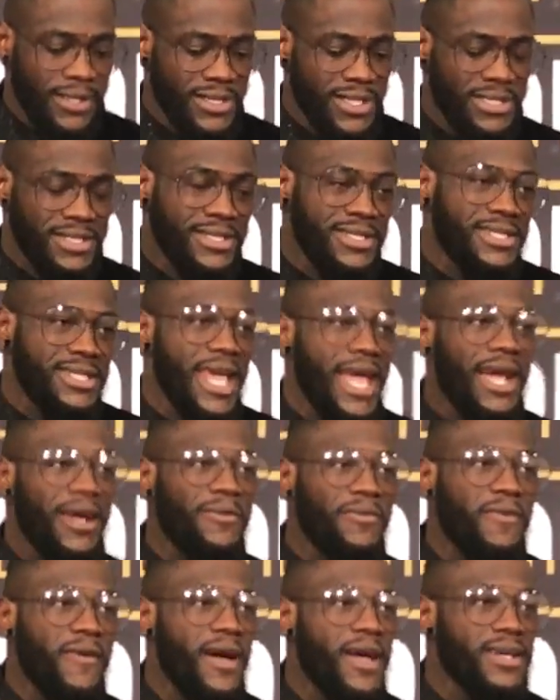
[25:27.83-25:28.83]
just the
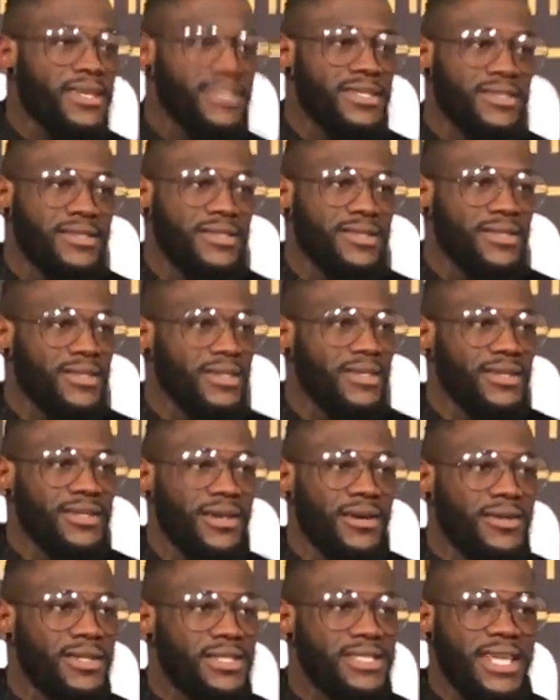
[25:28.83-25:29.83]
sacrifice, you
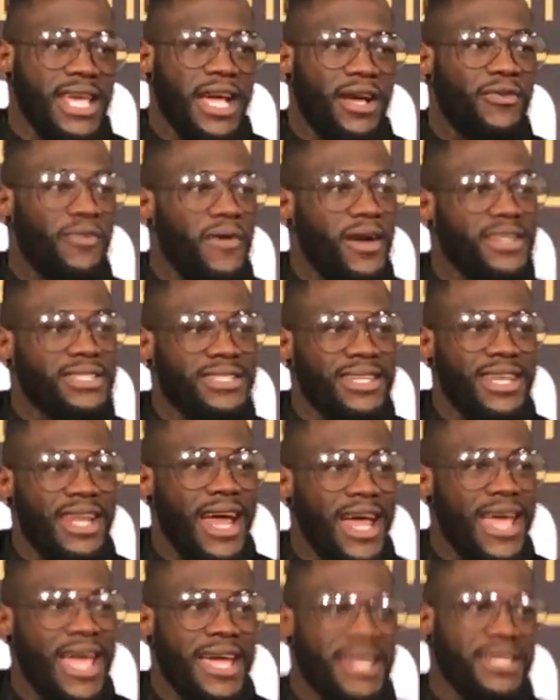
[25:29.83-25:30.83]
know, the sacrifice that
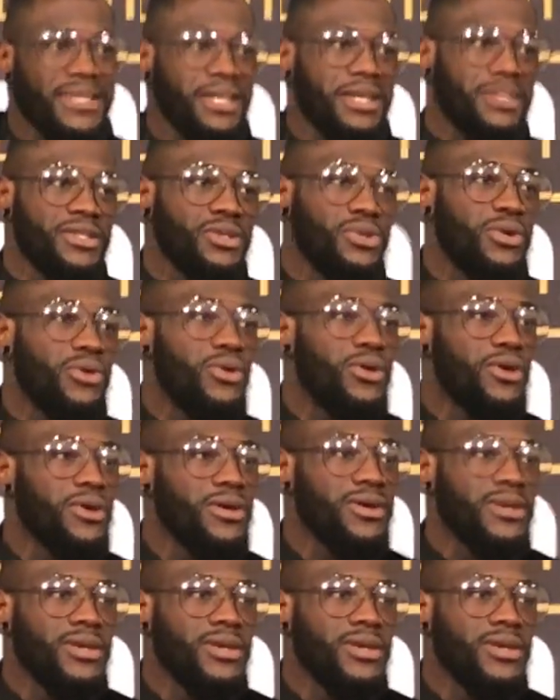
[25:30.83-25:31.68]
I had to endure.